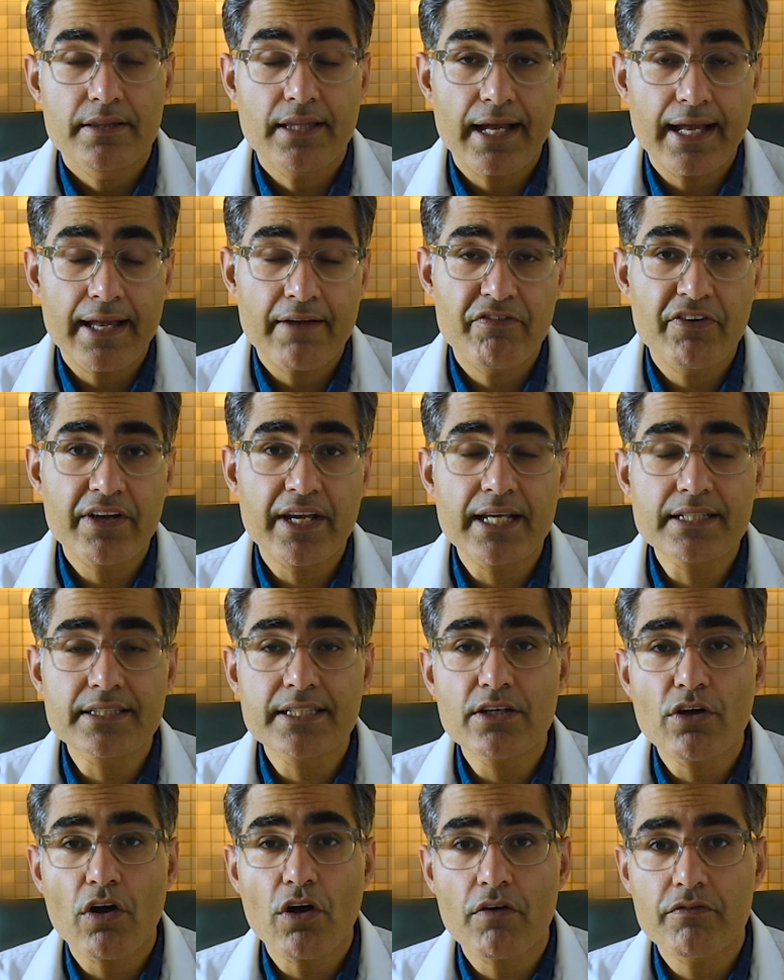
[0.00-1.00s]
The
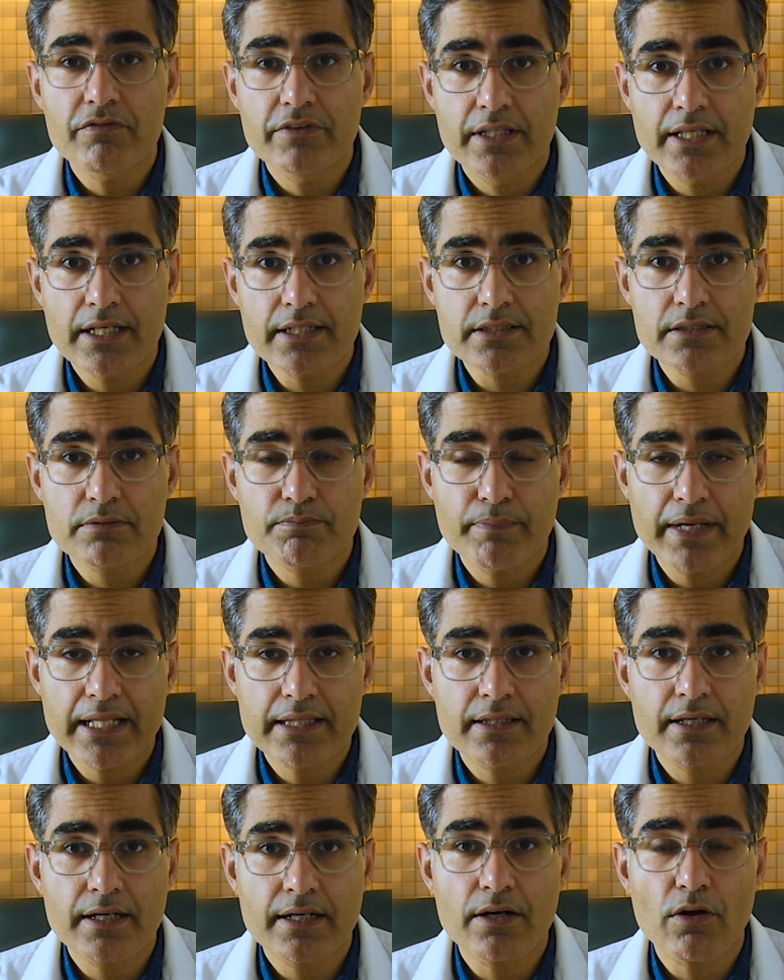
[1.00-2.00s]
efficacy of this
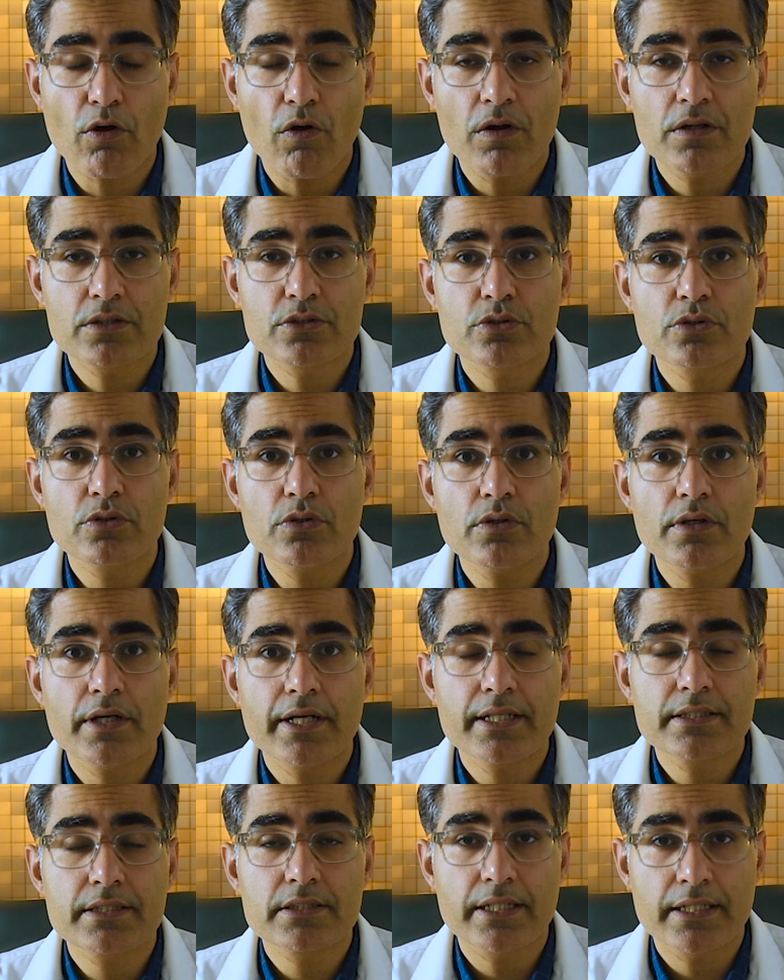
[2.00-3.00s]
method also
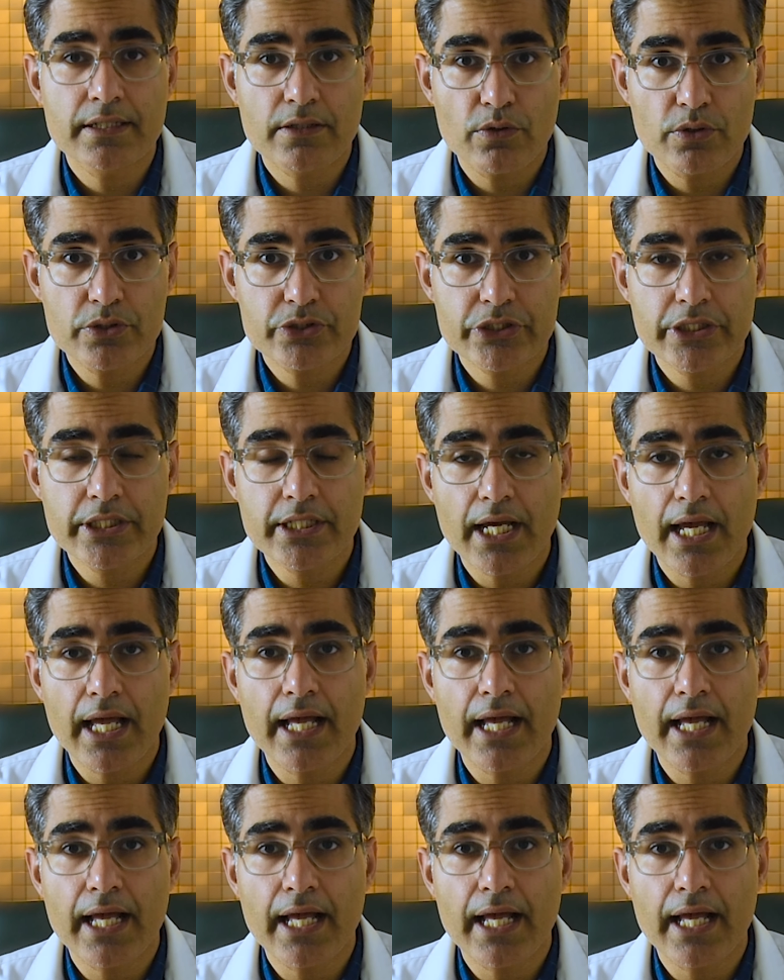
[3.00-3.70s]
is in question,